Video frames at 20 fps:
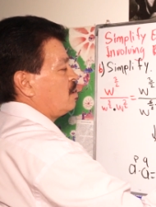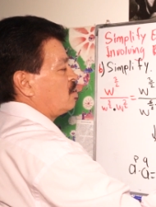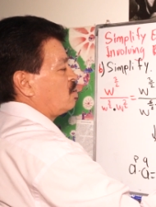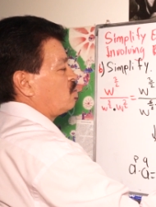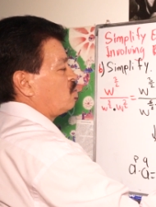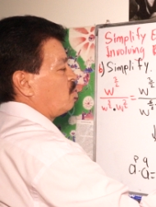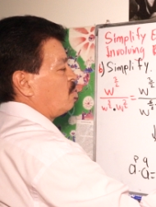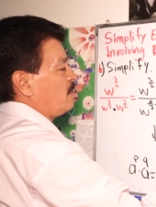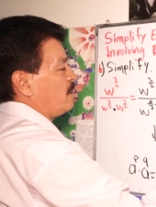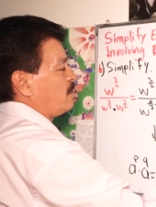
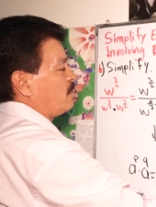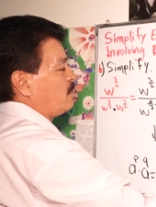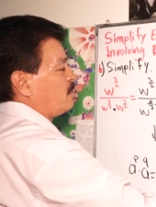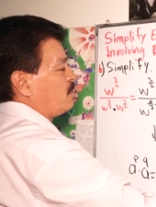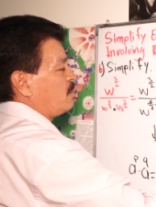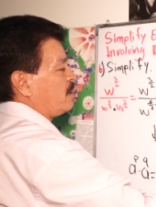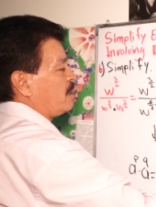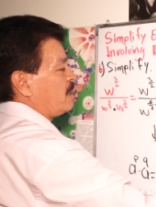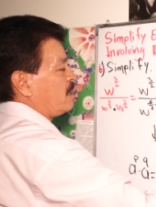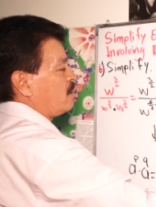
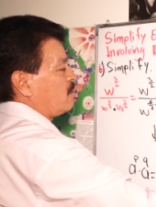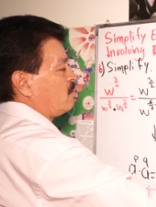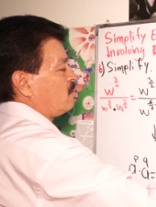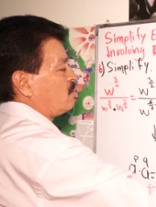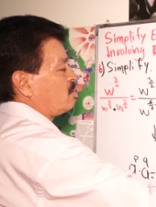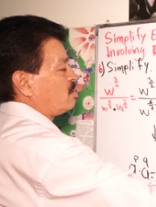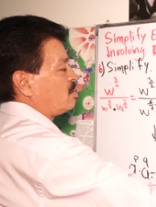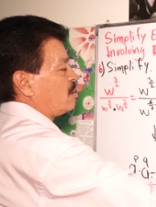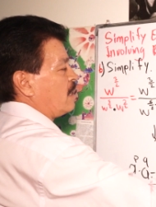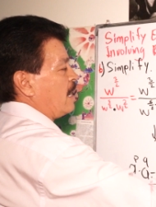W
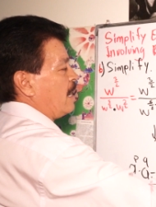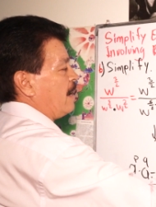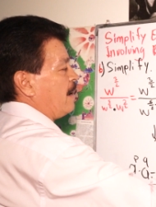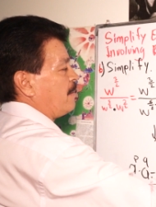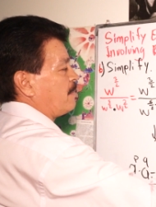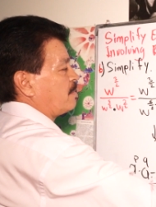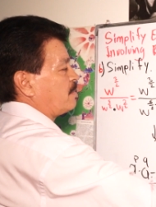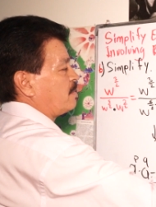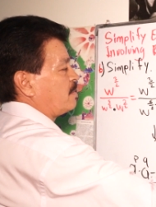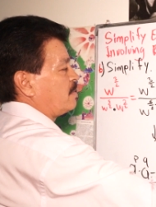equals
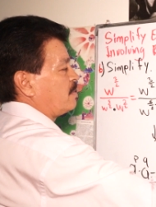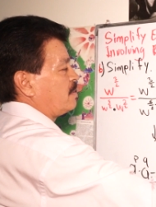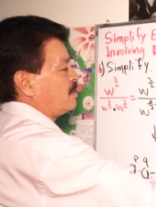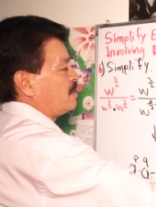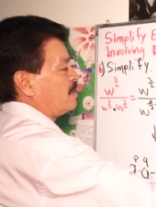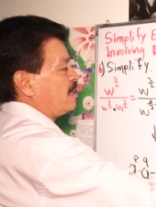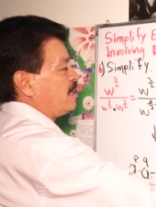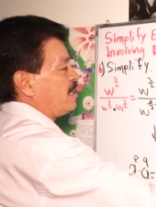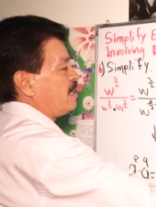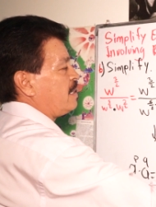um, uh,
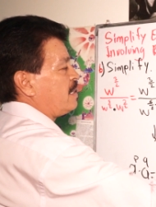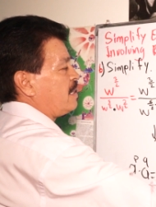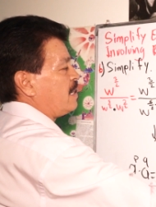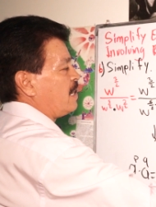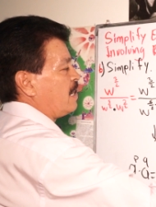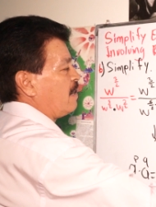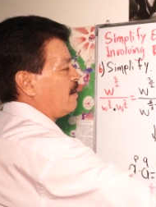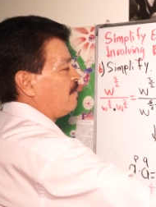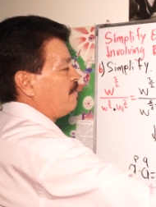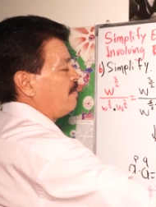3
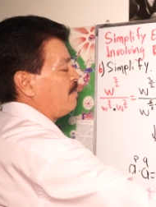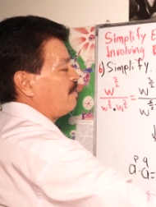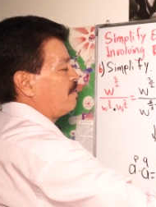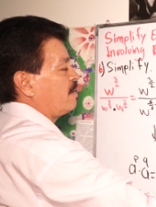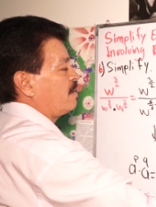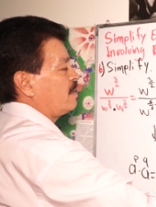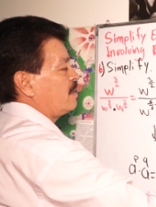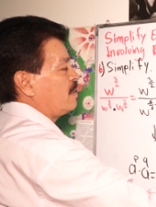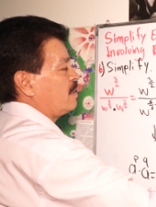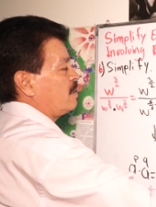half
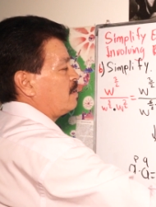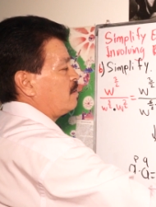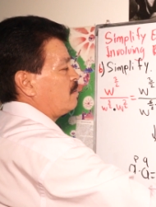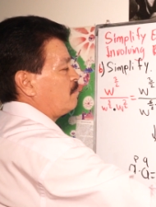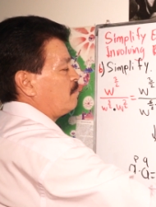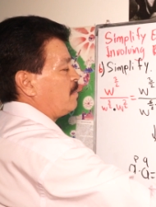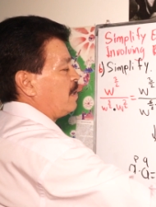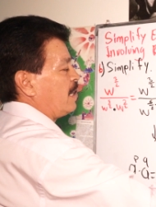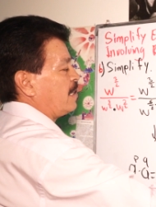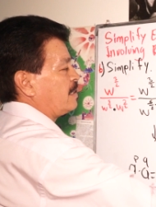
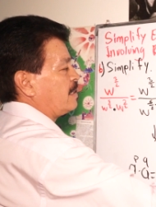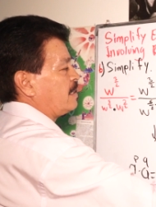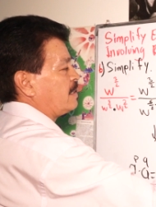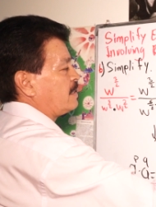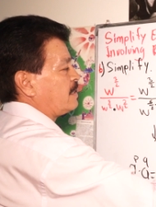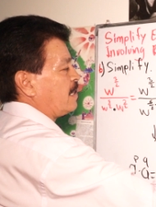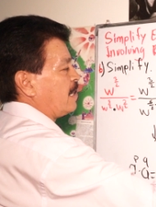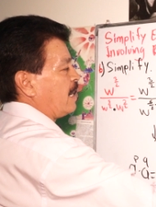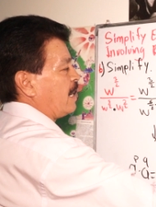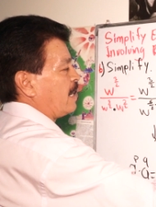
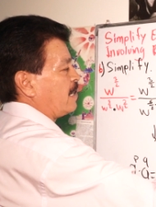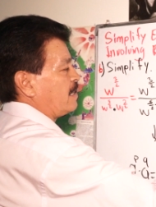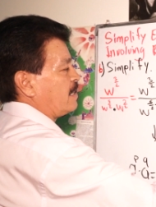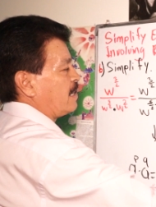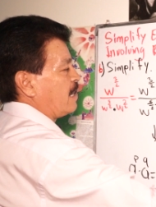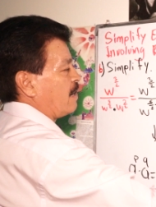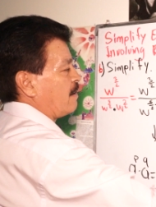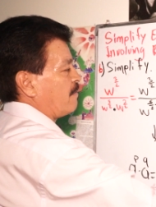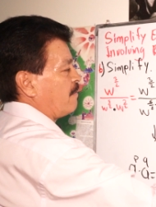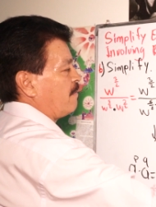minus 8
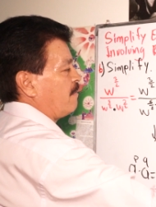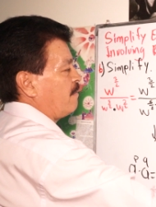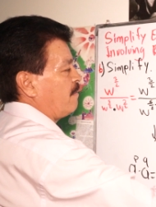half.